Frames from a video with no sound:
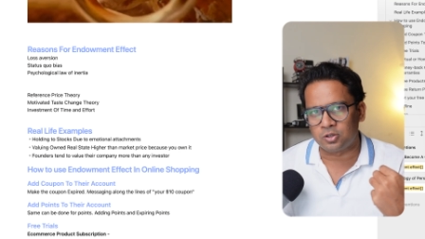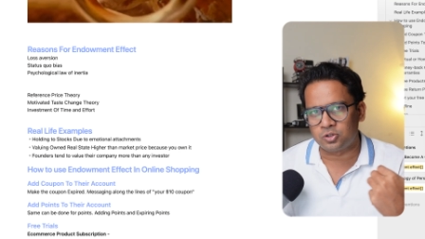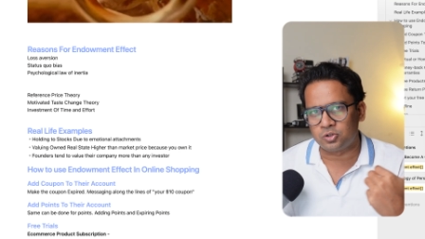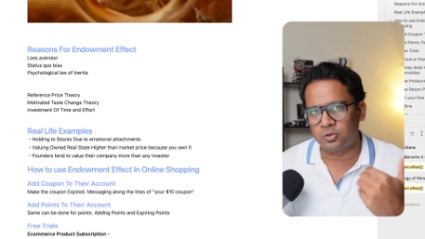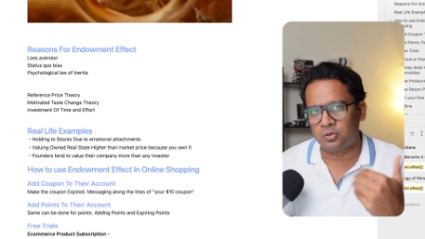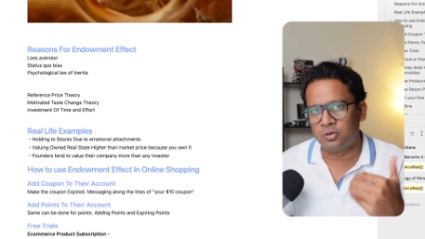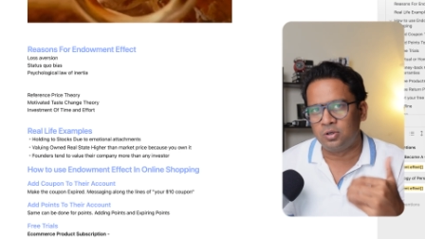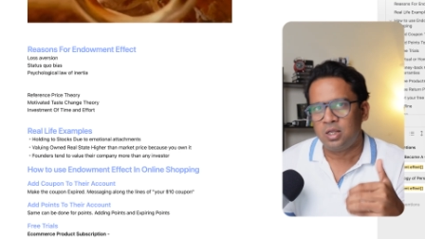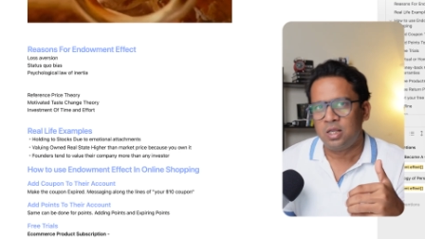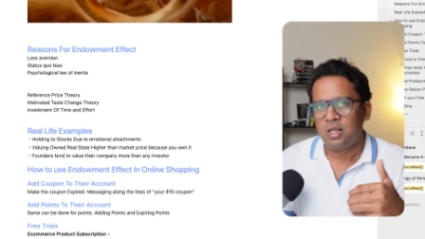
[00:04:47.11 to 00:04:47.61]

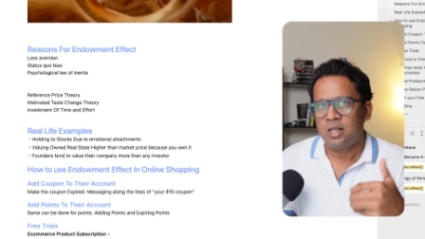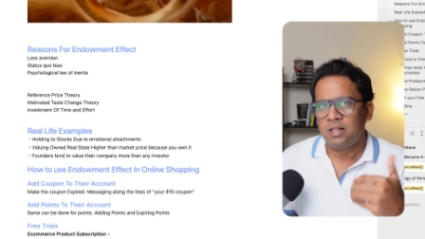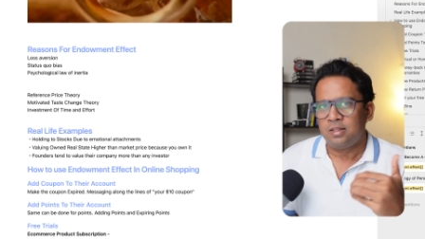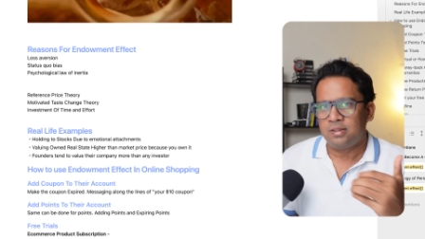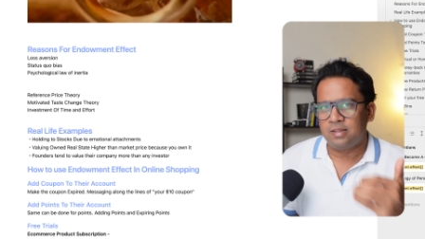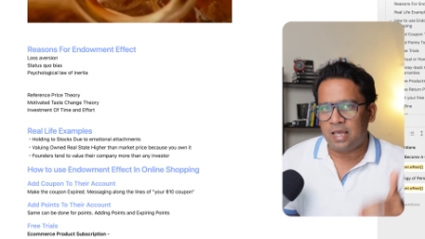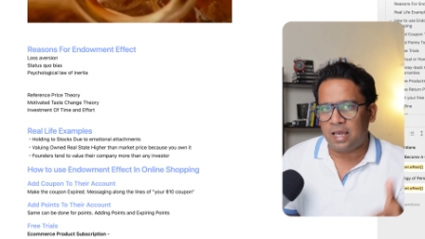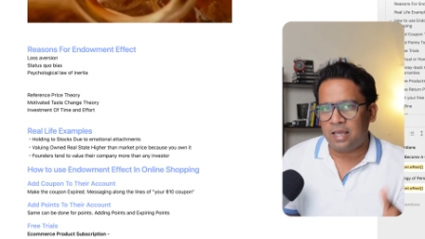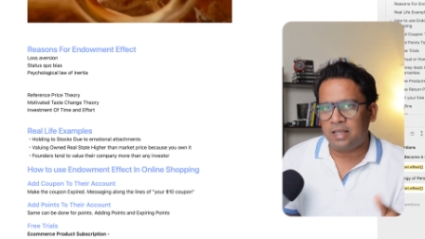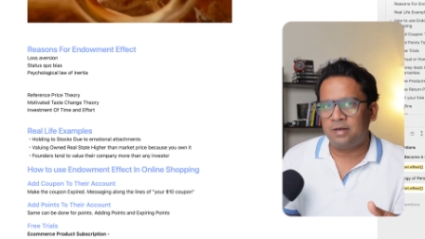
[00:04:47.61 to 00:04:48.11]
So
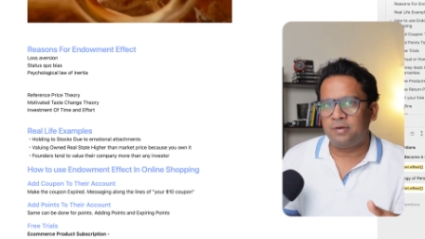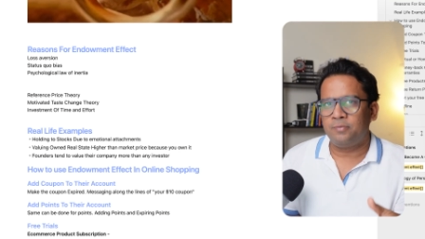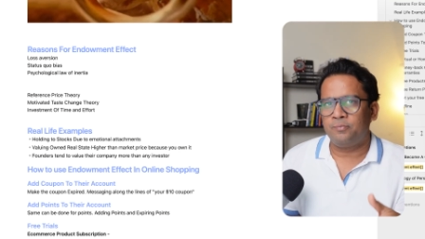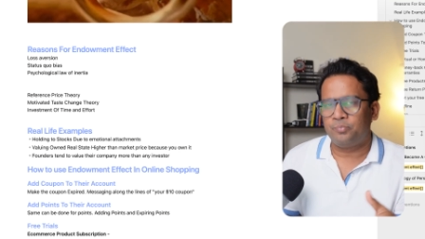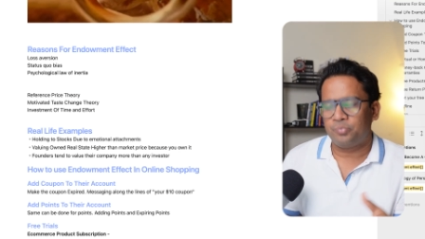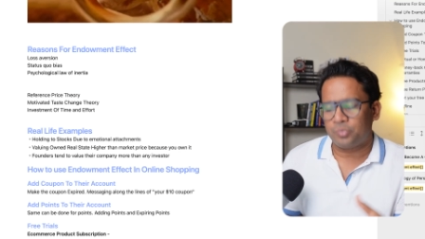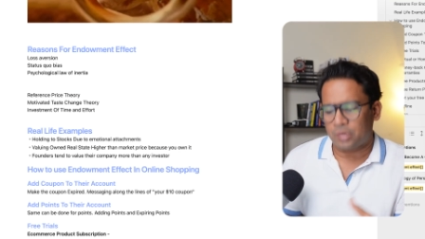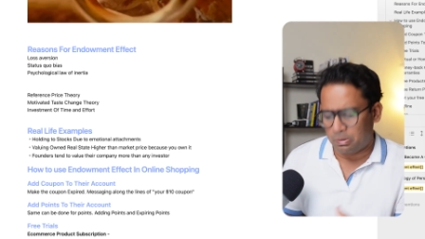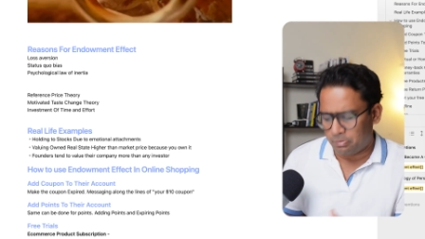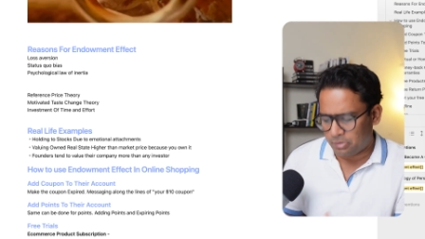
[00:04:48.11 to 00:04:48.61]

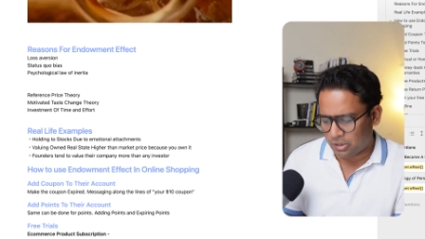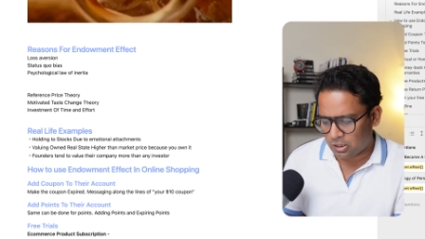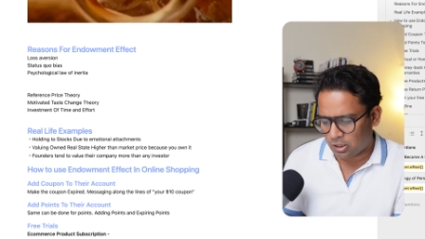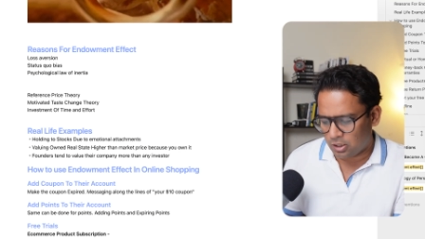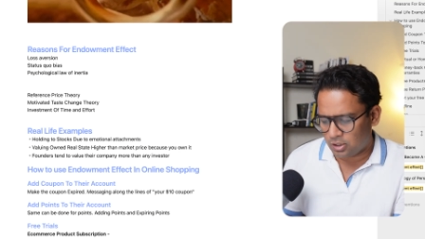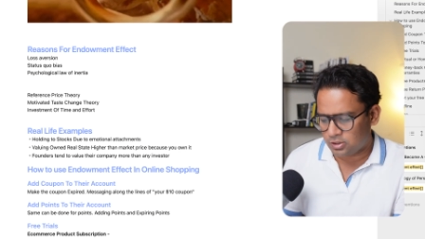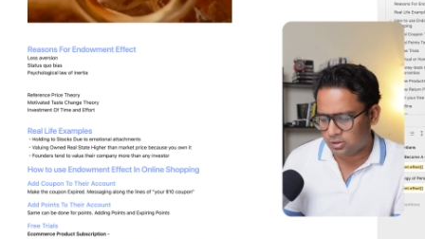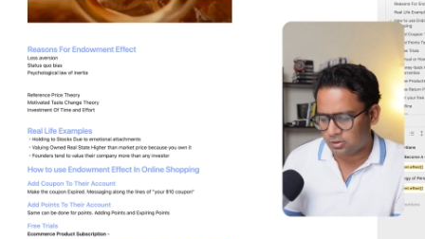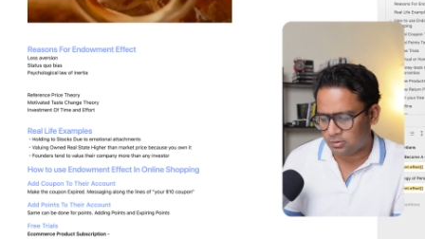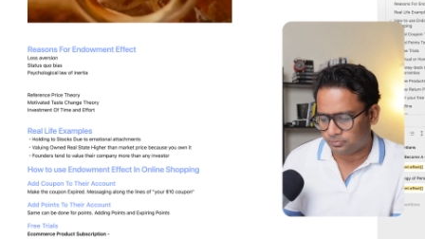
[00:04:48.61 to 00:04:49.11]
then,
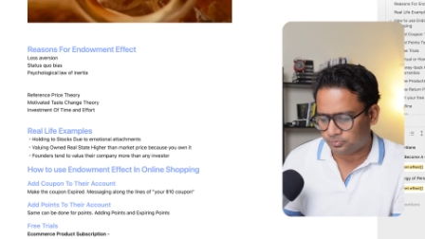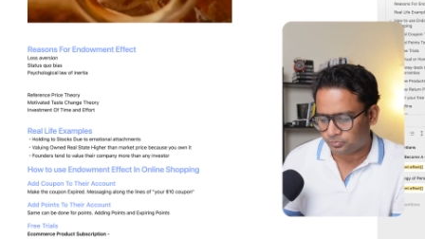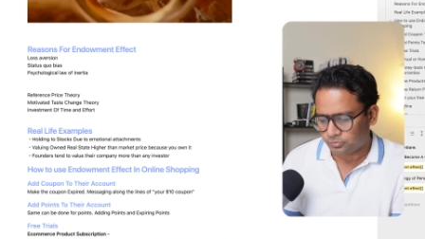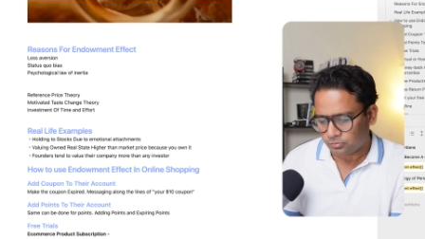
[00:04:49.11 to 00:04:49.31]
because